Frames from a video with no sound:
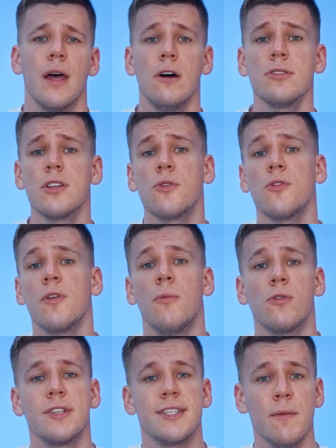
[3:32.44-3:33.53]
I'll start with the
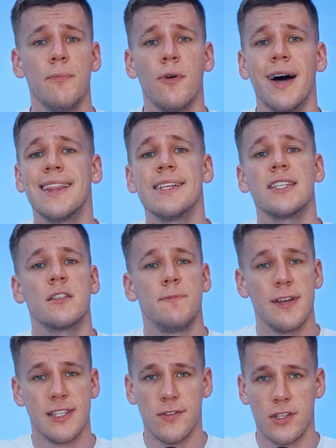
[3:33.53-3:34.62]
more simple and less
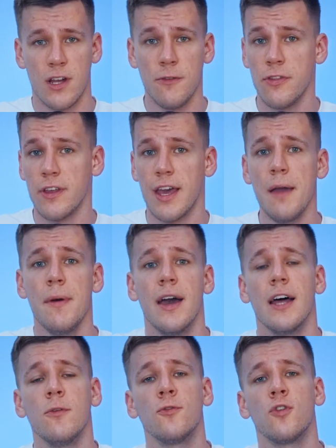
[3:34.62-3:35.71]
expensive stuff in the game
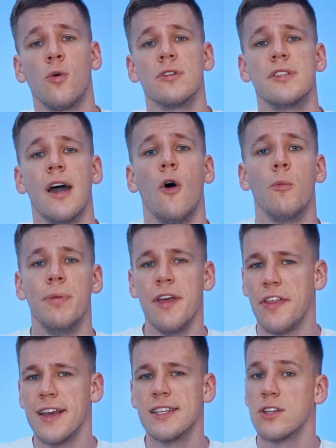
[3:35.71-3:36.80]
and move towards the OP
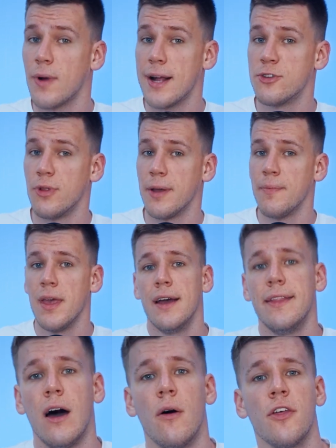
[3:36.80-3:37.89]
things gradually.
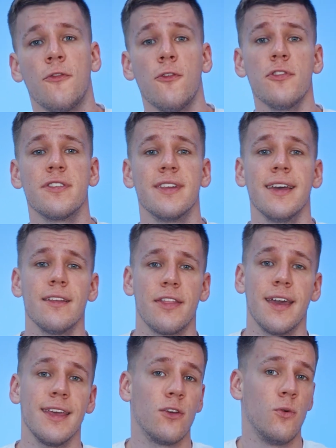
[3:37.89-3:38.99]
Now, the first
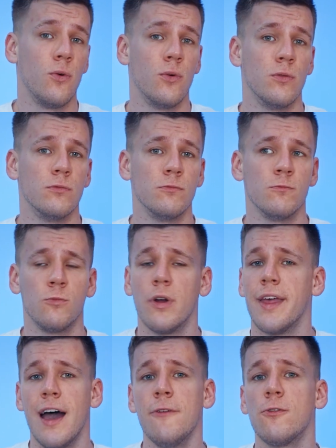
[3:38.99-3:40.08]
thing you want
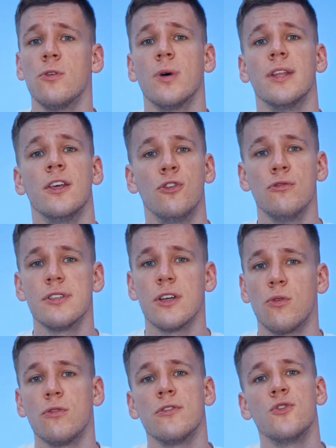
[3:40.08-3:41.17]
to have or you want to use in
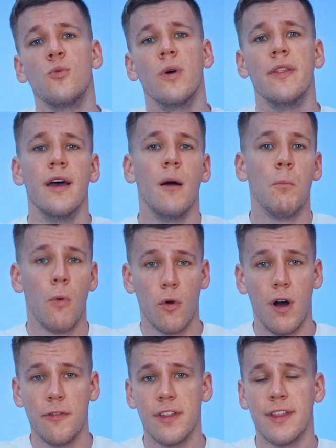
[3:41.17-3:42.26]
order to win more
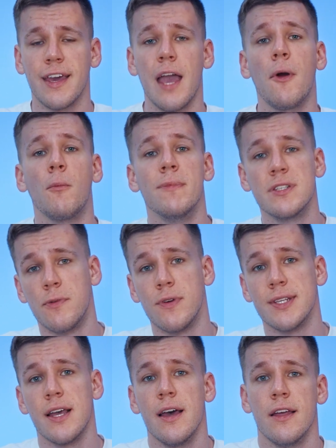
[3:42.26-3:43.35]
often in the game are
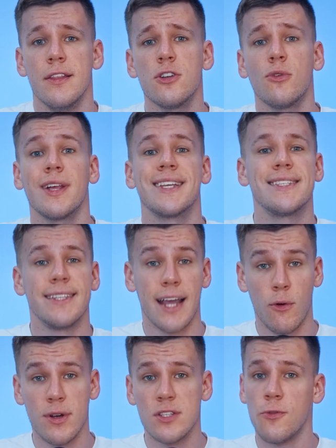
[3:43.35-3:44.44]
Mysteries. These are like
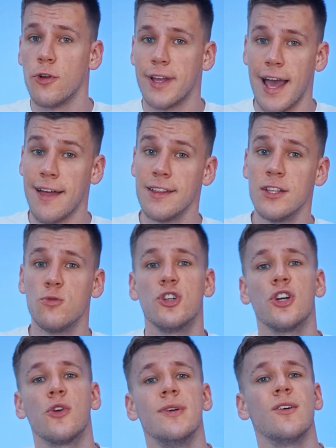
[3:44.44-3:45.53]
steroids for your cat lead,
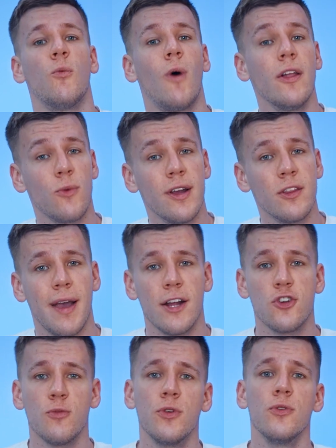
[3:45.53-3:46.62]
which increase 1 random
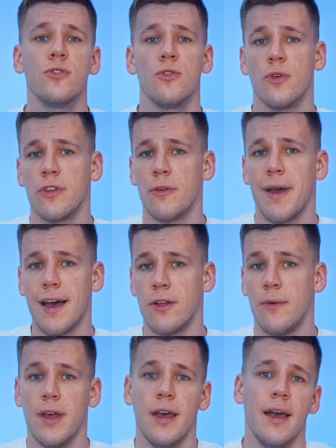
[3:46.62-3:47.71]
attribute during the
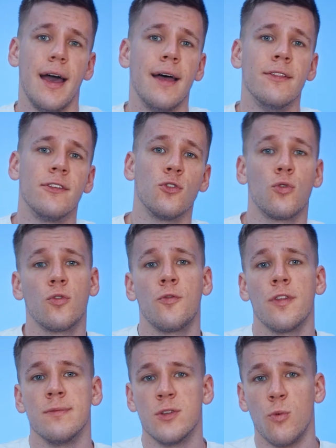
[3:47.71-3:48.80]
battle. And in order
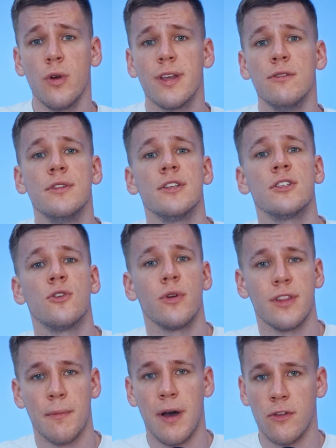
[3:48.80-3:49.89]
for them to work, you need a
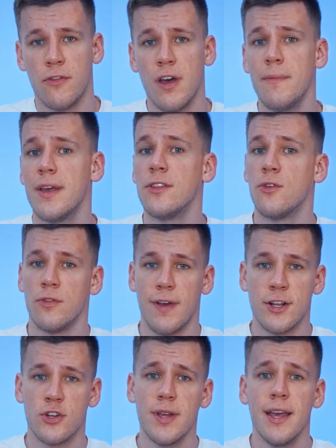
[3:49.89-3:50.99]
certain amount of them in your
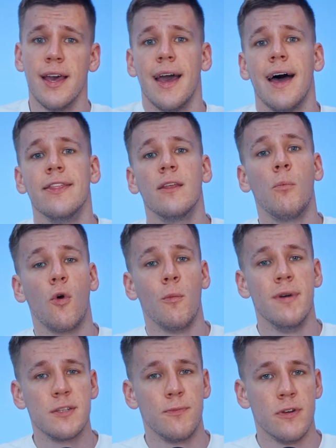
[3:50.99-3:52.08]
inventory, and the more
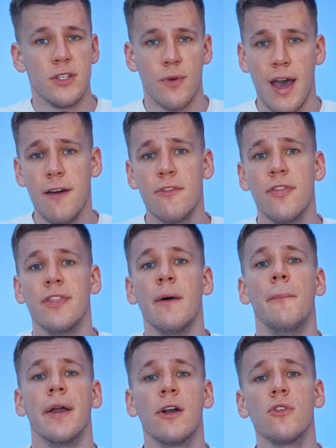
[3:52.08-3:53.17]
Mysteries you have, the
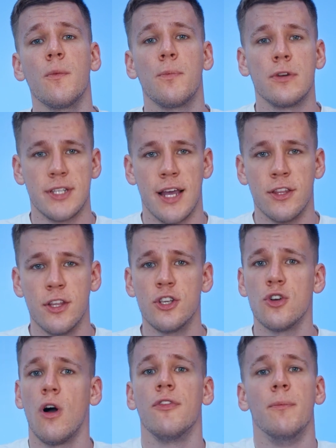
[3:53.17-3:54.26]
bigger the
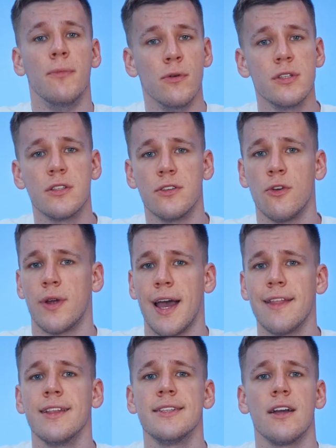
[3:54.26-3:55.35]
percentage of the boost your
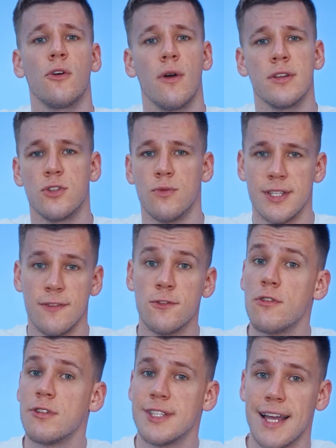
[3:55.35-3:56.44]
cat leads are going to receive to
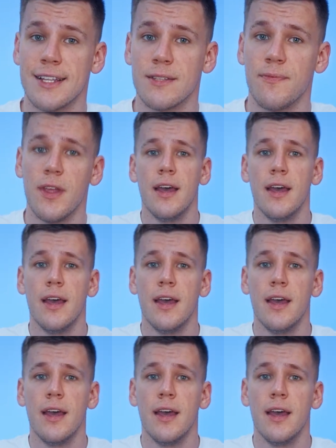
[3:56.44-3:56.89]
their stats.